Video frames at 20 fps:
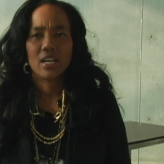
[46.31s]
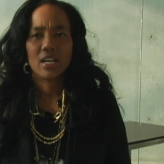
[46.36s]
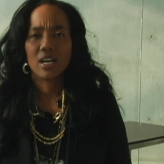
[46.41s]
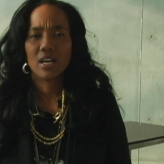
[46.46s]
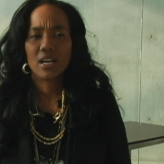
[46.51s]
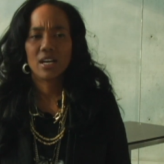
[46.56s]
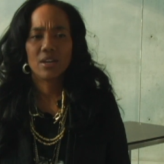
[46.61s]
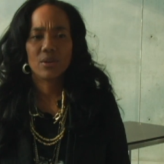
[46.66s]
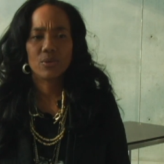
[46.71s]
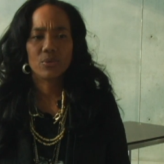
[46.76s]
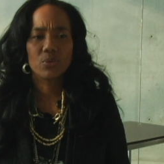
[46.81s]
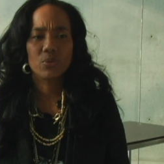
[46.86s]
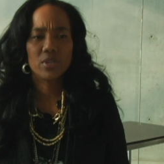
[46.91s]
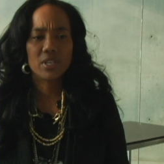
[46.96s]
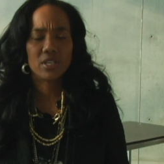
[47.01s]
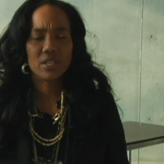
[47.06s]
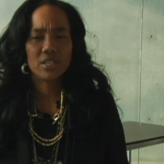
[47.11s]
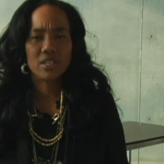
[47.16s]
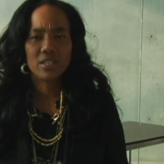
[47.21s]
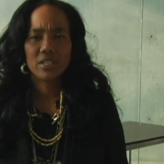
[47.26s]
Uh,
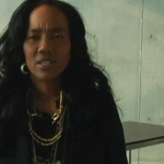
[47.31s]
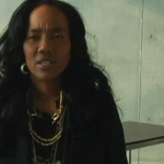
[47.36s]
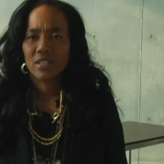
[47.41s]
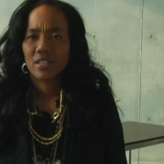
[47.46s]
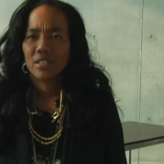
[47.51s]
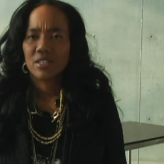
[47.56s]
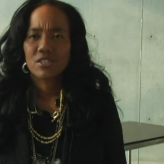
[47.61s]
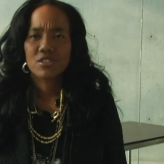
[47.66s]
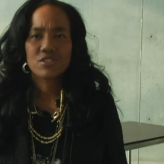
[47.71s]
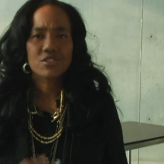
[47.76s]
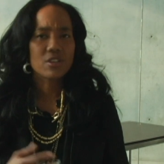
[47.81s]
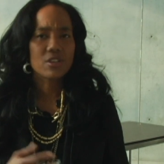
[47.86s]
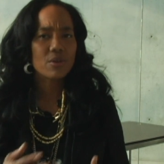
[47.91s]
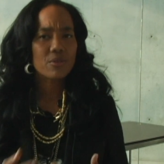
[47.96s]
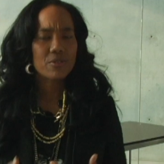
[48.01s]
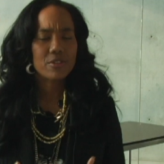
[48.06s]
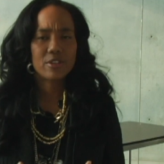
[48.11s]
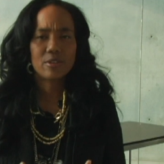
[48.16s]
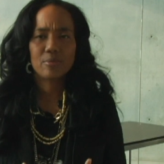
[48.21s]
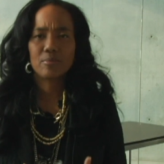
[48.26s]
we
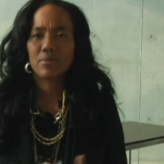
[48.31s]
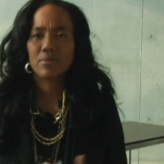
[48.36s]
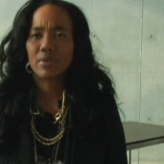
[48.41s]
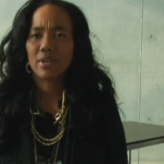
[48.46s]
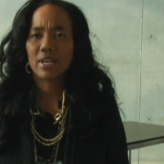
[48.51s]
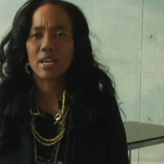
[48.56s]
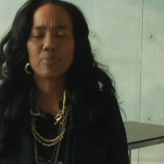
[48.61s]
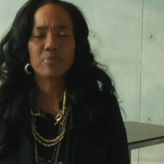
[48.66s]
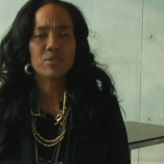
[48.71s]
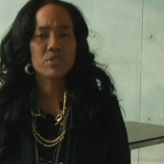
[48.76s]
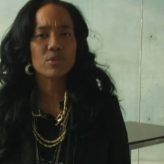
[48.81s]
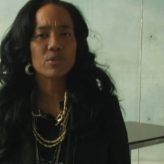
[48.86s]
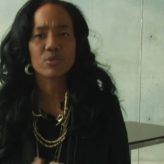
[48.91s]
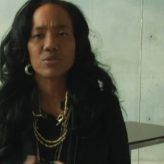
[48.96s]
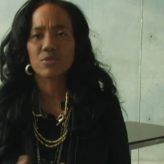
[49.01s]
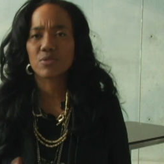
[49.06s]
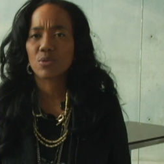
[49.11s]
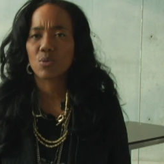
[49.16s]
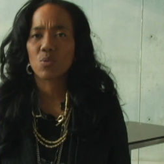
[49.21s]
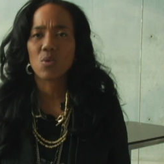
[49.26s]
show them
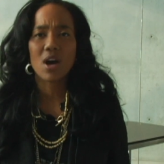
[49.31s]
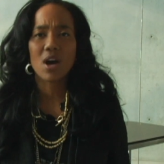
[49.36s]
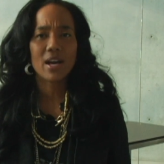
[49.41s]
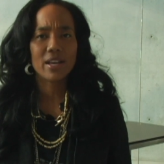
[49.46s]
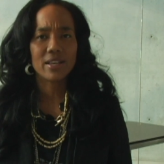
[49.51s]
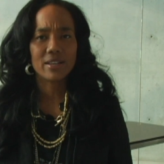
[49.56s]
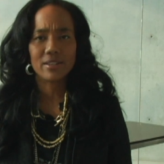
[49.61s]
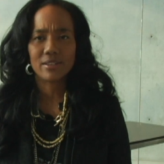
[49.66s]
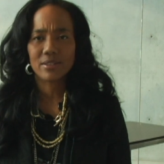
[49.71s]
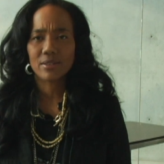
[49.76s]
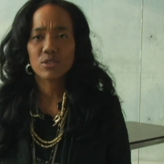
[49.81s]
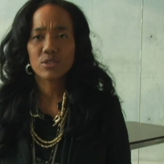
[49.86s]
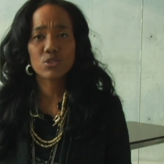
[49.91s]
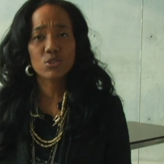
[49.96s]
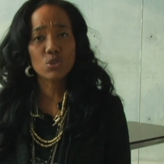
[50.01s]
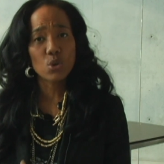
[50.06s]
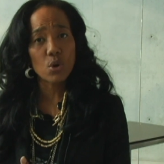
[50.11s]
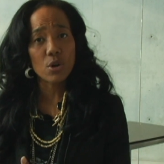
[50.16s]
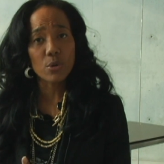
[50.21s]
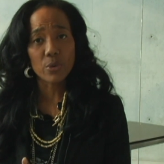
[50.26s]
episodes of The Wire,
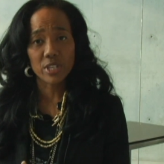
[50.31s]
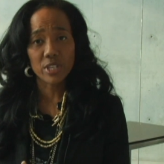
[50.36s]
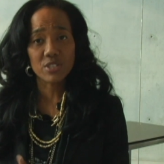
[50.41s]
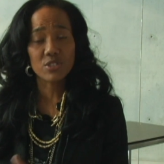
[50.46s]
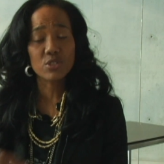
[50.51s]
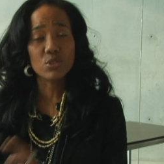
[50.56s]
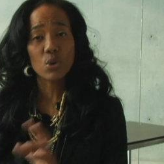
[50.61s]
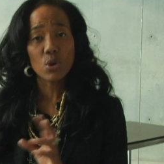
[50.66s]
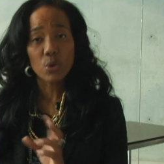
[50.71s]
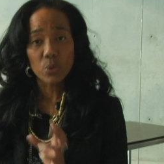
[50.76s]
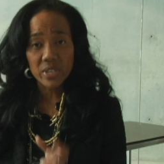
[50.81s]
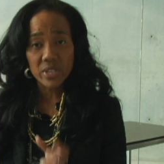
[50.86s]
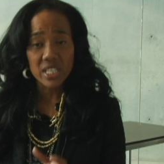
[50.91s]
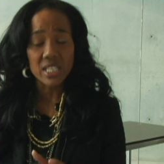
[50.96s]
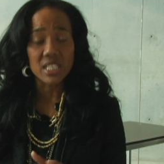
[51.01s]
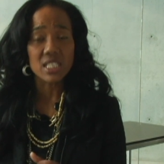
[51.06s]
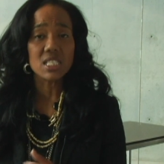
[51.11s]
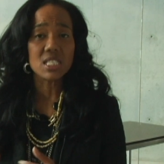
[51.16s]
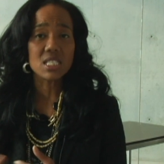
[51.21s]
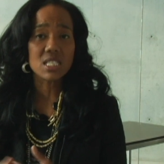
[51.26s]
story,
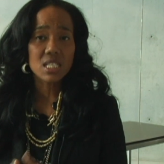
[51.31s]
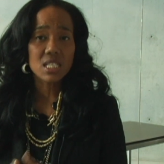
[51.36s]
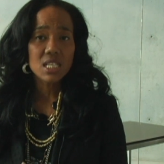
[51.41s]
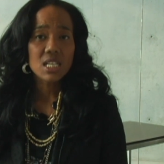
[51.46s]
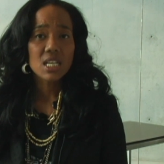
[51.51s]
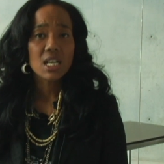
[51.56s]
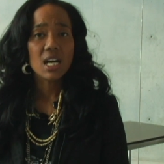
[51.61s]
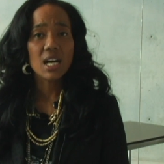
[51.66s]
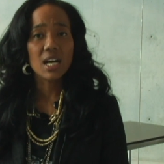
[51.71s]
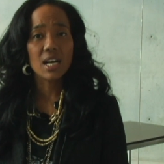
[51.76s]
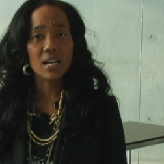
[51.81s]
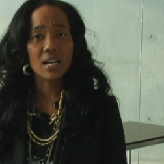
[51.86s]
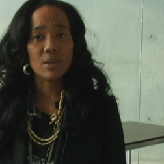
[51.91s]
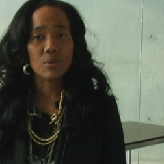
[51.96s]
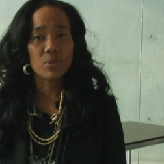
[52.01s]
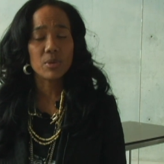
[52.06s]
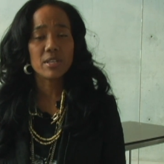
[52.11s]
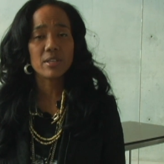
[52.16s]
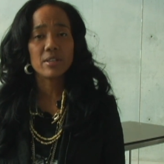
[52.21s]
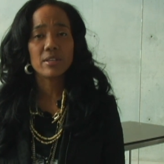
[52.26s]
stories.
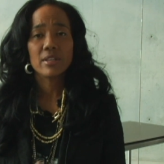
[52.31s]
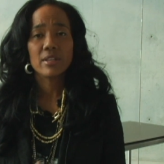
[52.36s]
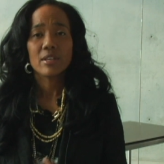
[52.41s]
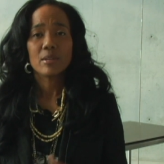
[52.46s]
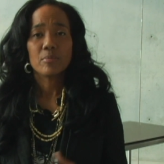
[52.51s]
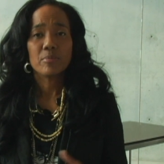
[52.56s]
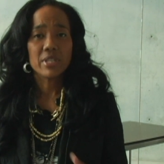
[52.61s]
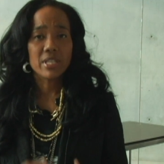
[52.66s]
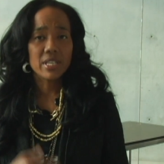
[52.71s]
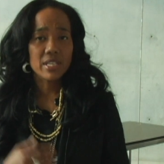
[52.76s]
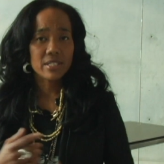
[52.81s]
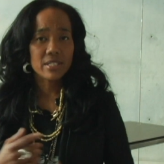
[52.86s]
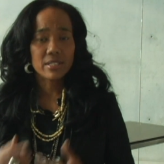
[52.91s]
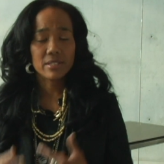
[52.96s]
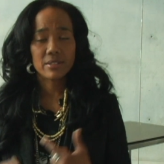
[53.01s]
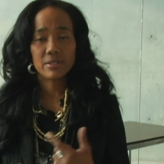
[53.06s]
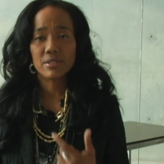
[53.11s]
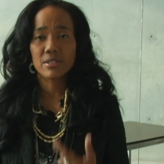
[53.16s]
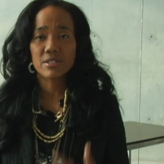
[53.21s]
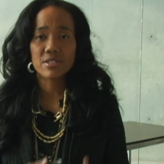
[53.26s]
Uh, we begin
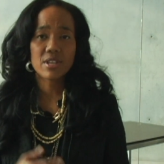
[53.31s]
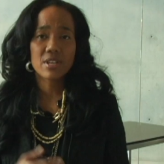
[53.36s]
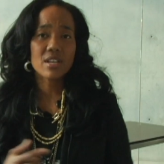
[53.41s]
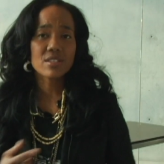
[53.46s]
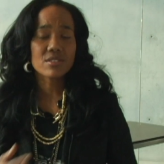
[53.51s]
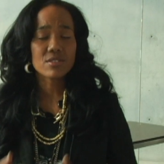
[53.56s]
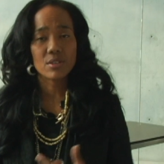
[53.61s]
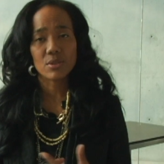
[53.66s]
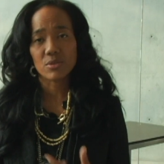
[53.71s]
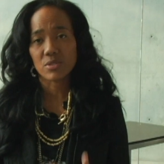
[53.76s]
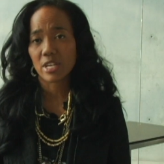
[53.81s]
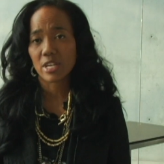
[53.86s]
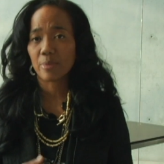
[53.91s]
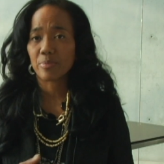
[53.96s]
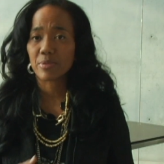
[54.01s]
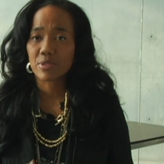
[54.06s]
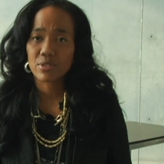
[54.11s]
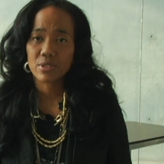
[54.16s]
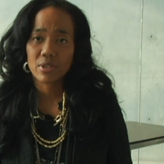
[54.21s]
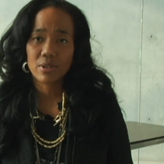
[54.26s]
to discuss those
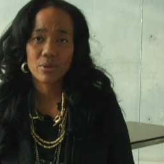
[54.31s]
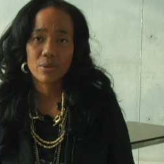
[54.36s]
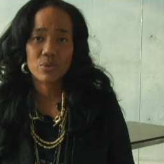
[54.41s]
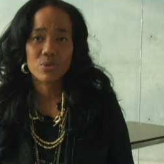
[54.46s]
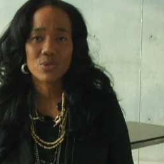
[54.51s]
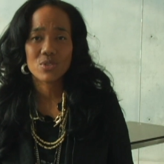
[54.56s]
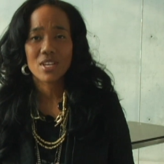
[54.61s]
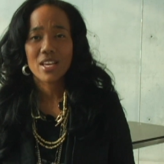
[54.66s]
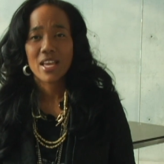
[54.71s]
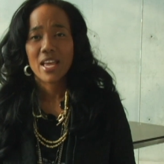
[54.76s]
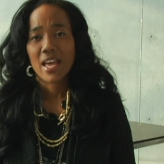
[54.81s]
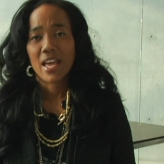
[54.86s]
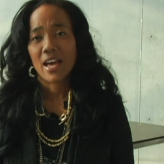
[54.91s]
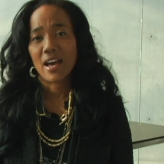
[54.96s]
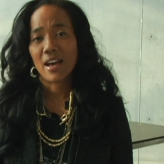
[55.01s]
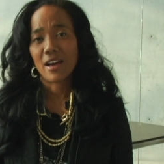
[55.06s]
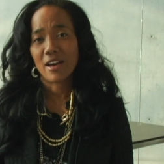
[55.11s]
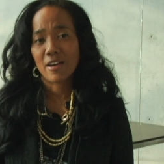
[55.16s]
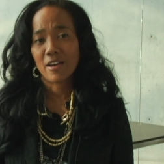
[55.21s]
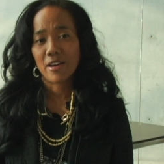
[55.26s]
episodes,
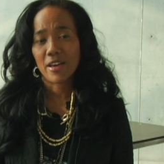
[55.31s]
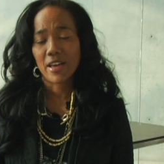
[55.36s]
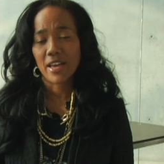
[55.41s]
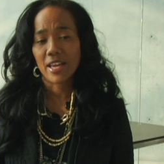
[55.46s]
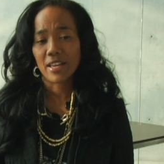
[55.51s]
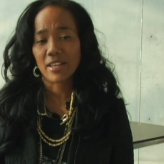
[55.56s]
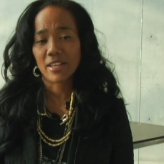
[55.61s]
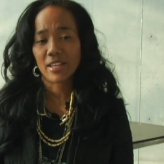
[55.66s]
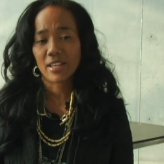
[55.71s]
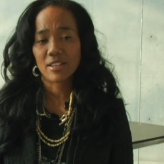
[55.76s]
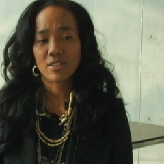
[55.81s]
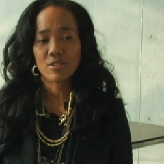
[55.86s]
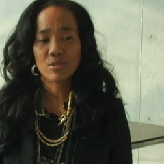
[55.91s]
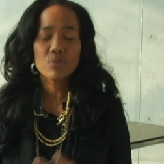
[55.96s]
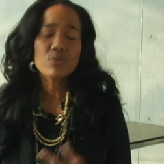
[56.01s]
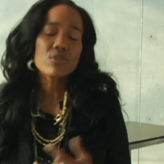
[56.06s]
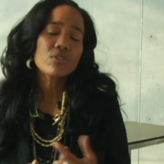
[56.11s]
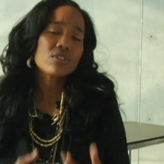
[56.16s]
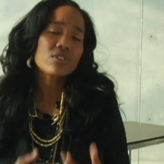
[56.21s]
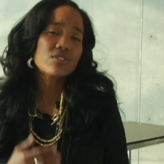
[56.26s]
uh, and
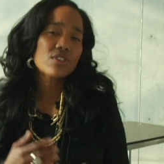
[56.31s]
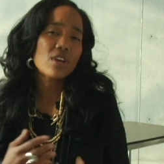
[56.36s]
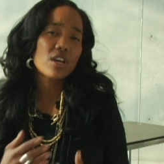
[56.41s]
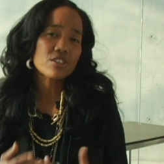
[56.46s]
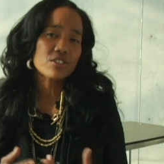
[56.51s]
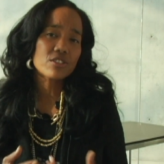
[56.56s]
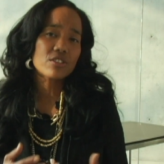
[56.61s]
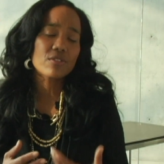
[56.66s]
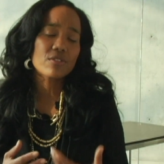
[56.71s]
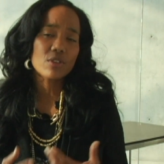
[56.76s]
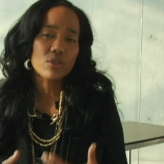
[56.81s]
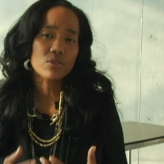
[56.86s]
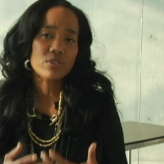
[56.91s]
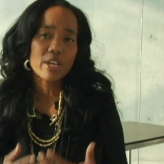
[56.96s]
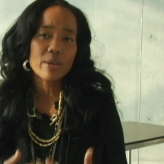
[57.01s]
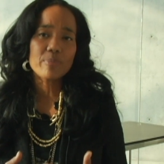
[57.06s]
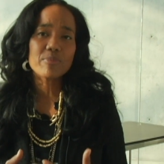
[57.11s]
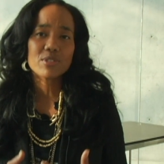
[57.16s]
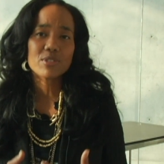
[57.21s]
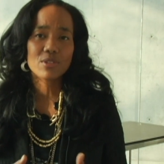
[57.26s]
through the discussion of those
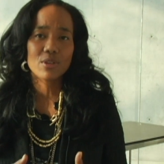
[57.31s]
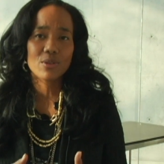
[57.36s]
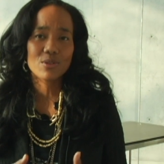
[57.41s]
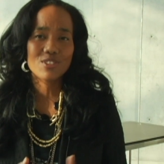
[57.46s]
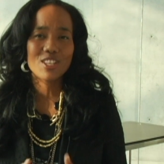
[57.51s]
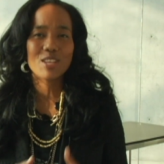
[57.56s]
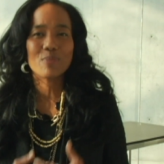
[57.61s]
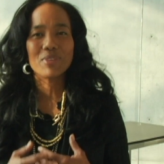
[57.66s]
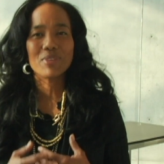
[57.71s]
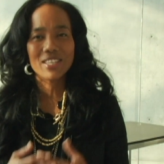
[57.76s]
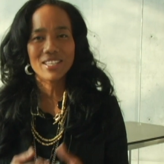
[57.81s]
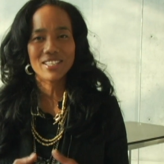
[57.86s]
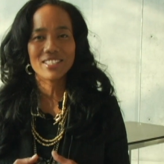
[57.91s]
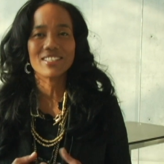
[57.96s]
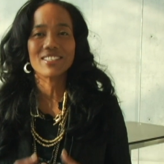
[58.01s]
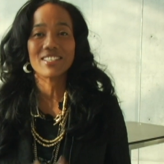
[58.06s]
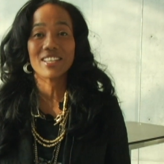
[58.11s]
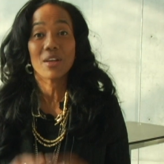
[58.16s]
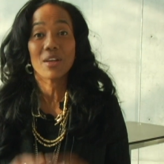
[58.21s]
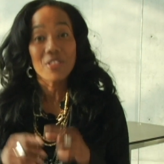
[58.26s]
episodes, they begin
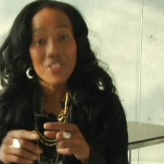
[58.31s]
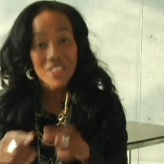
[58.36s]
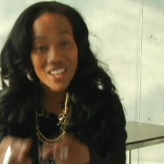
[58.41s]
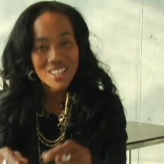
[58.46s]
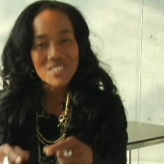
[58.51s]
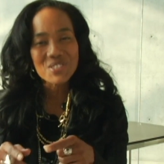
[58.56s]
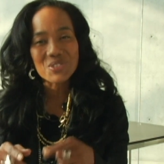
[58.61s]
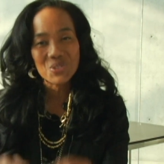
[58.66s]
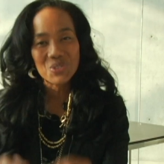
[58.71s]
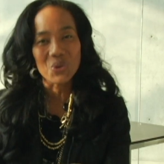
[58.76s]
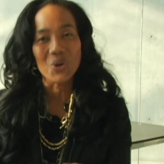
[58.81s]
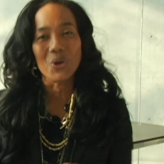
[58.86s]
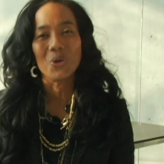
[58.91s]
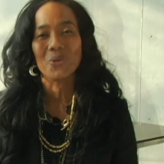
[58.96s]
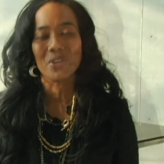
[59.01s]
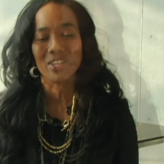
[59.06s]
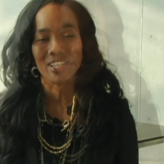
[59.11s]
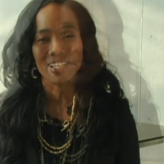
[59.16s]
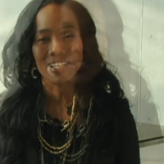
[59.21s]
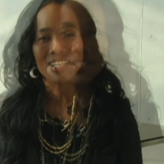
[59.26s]
to tell their
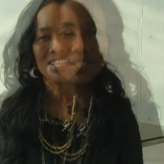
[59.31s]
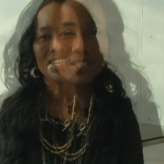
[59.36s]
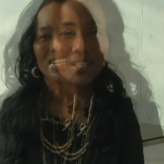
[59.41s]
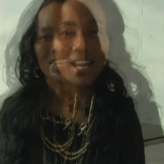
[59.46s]
story.